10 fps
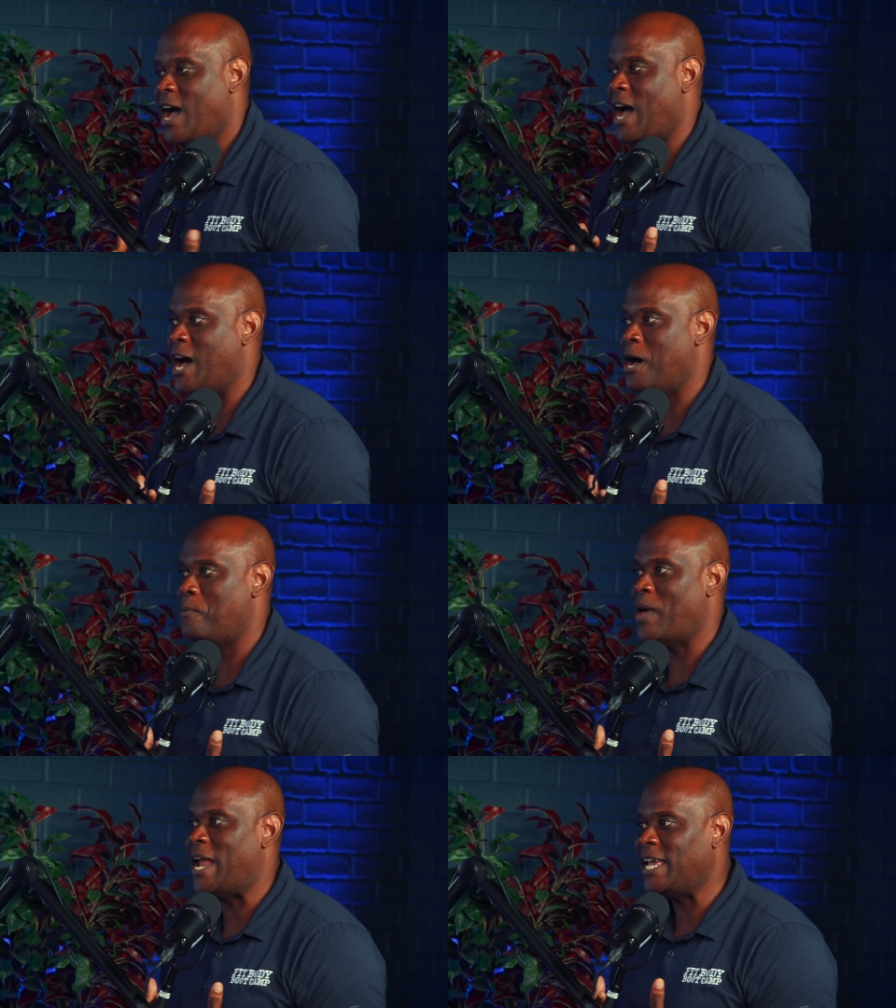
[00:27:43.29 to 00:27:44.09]

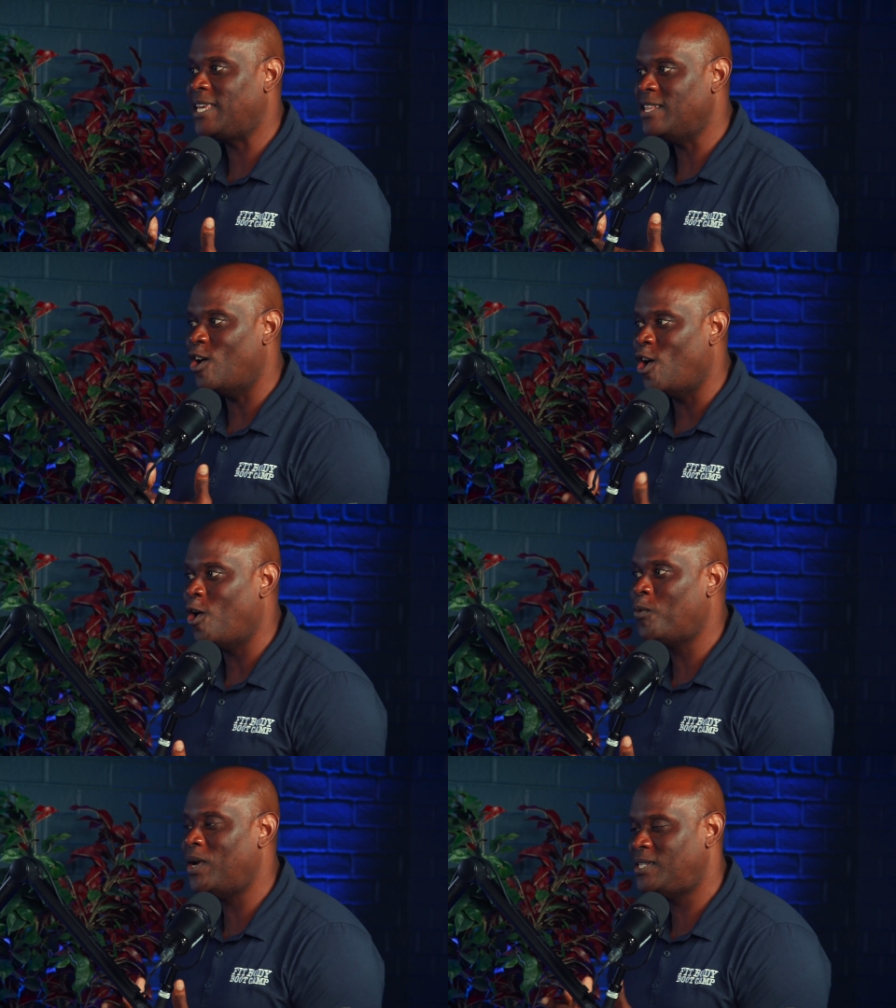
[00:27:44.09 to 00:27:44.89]
Um, and I can
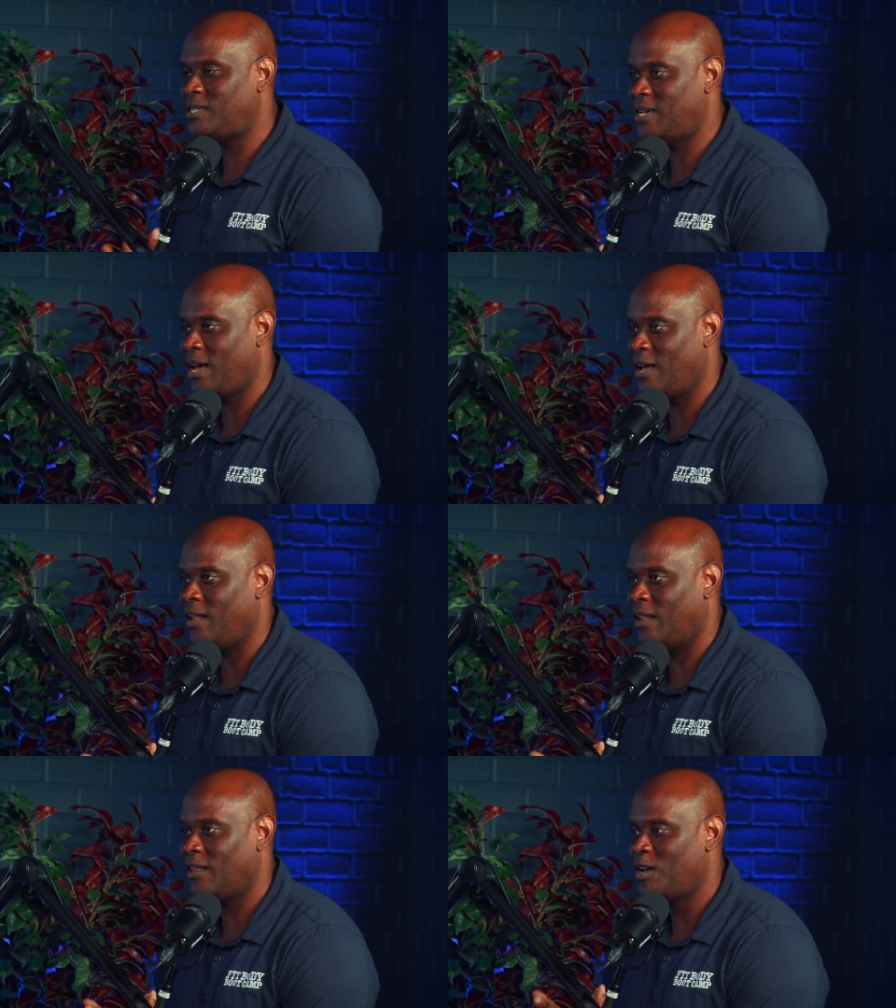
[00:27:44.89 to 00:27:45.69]
always
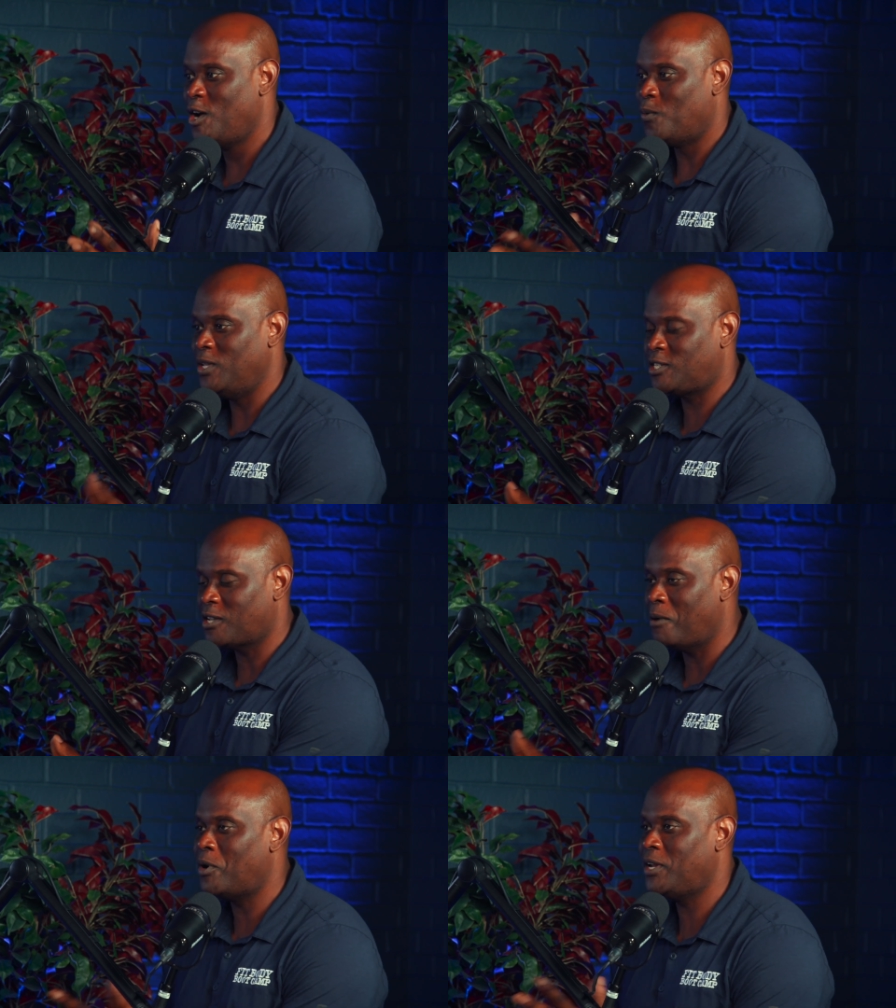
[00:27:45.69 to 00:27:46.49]
tell when
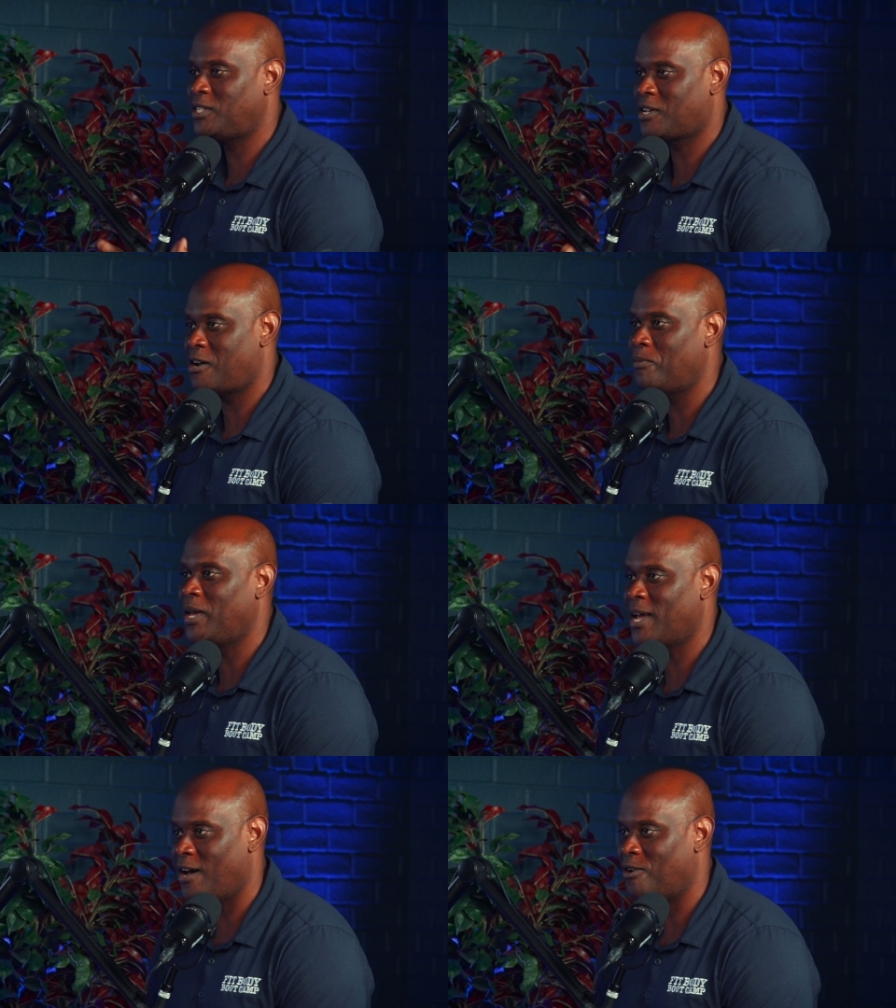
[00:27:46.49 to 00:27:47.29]
somebody's
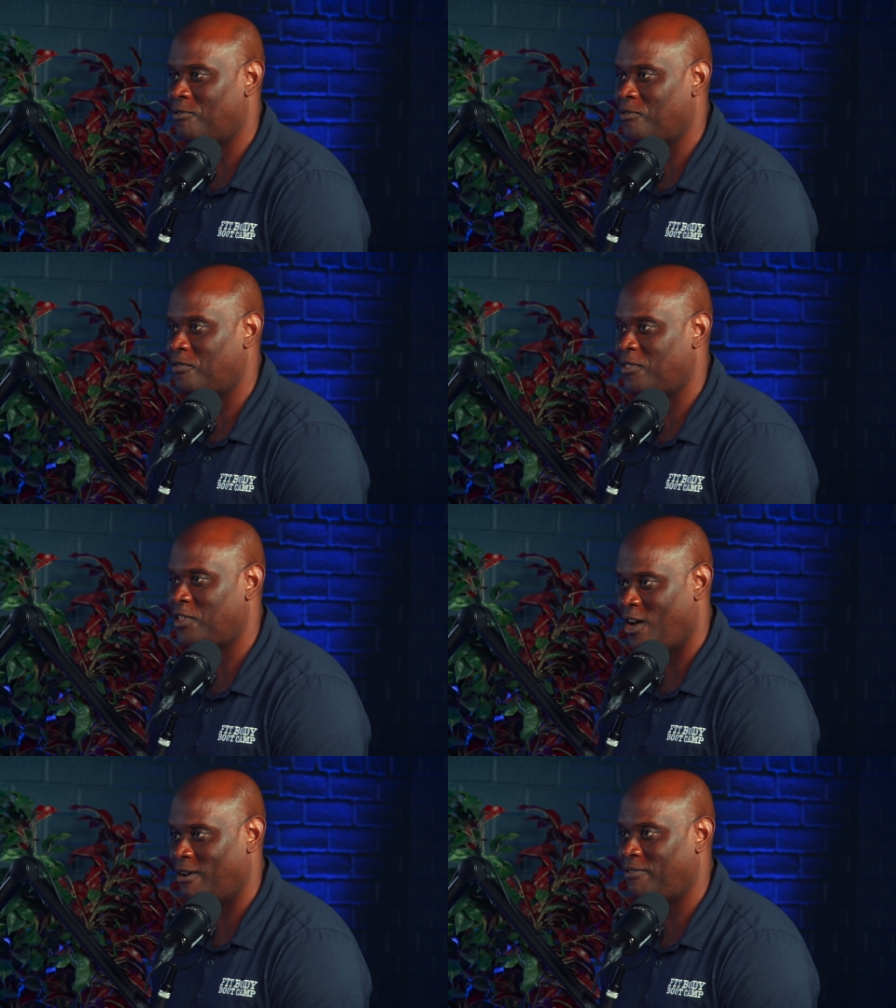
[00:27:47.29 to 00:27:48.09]
coming out of
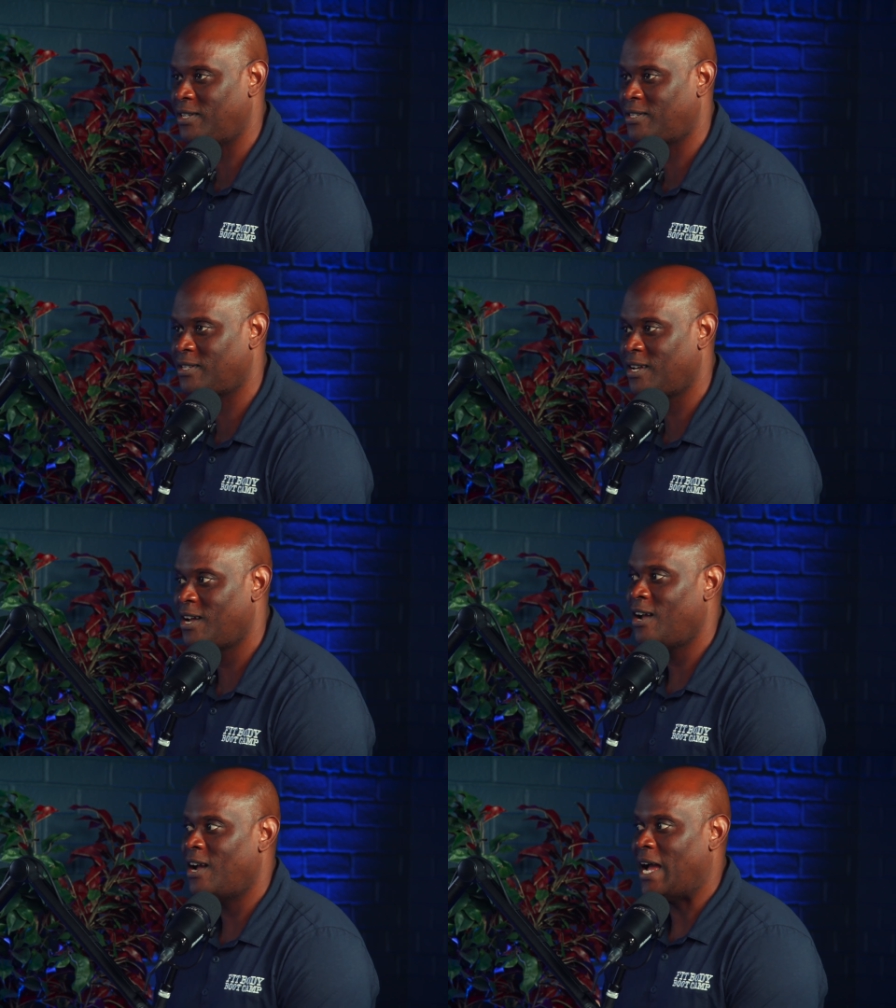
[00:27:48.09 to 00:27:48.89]
the office
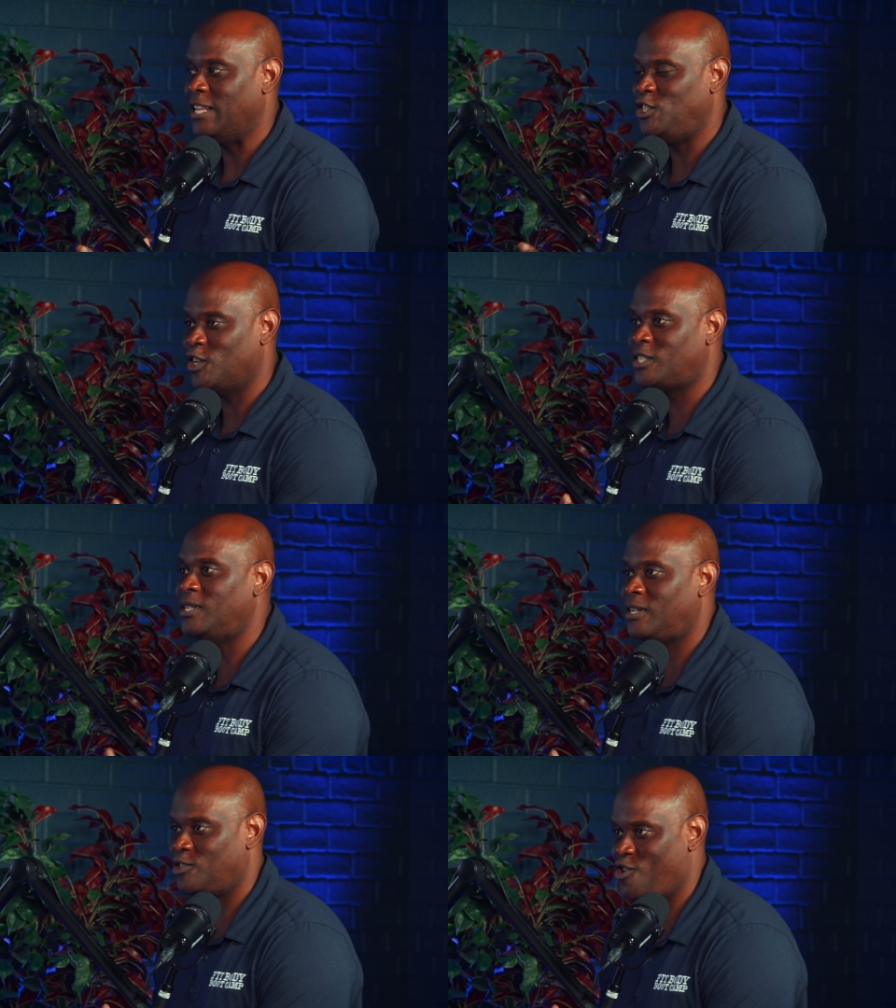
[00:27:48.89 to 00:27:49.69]
and just
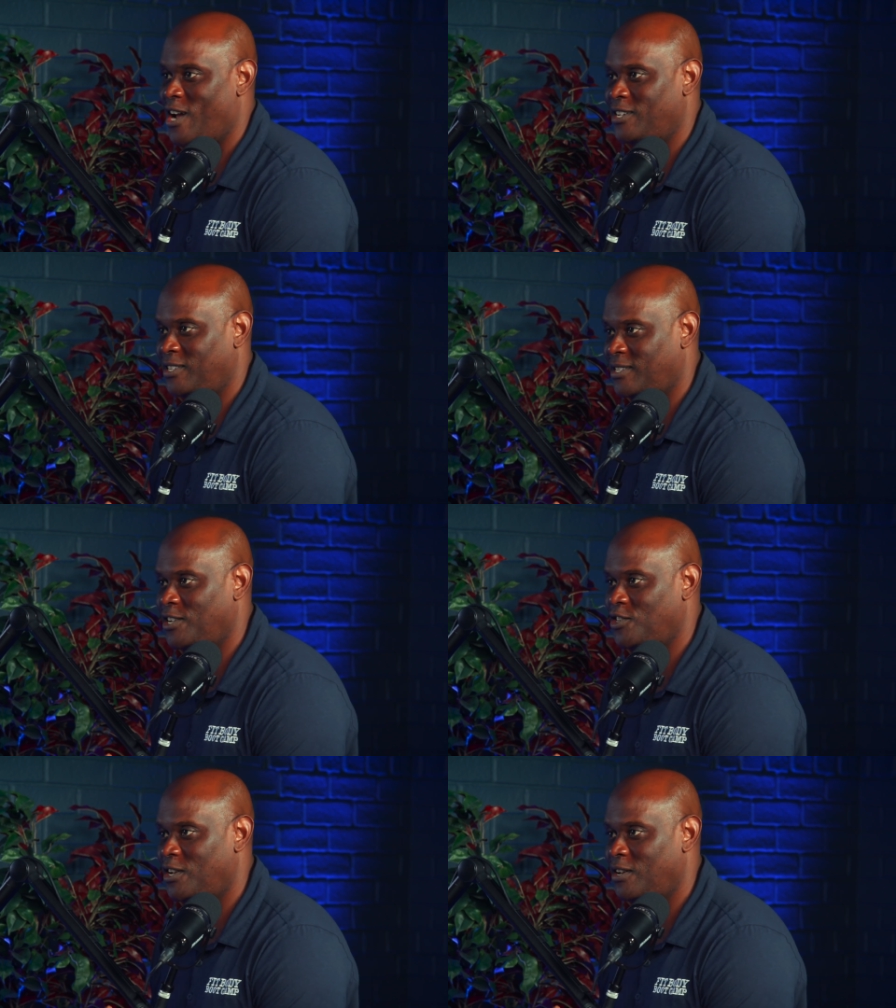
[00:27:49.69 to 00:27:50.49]
did a strategy
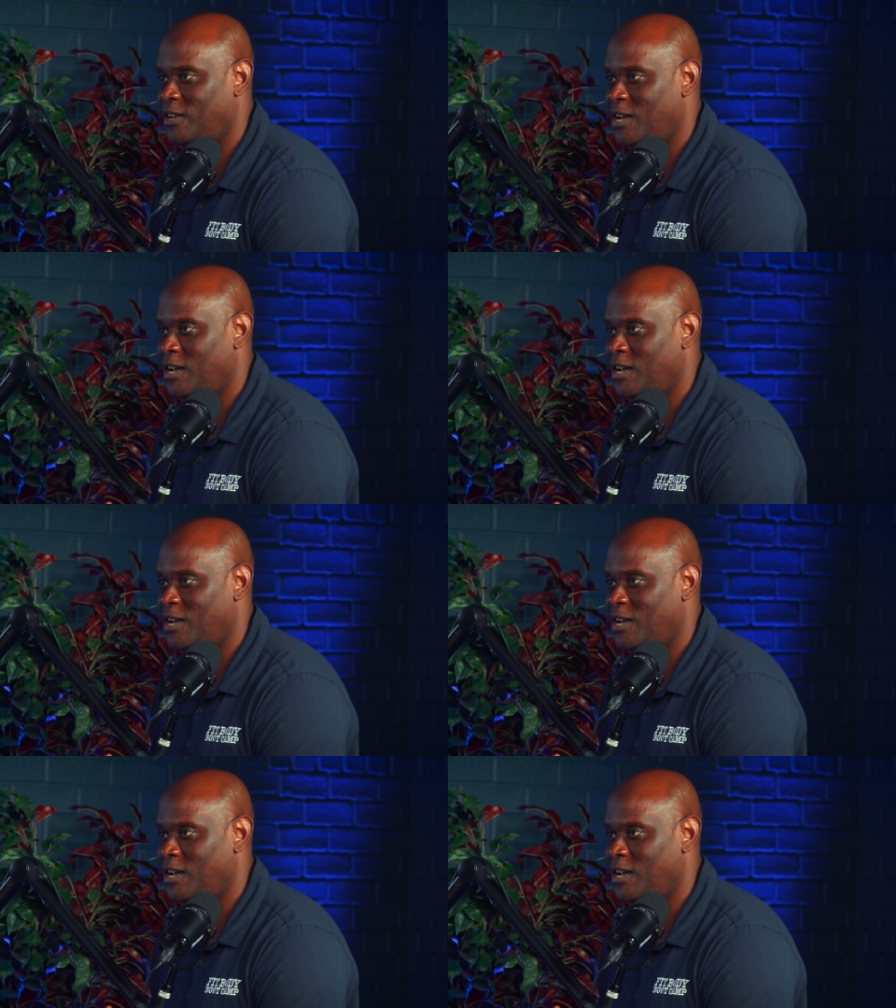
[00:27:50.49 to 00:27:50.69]
session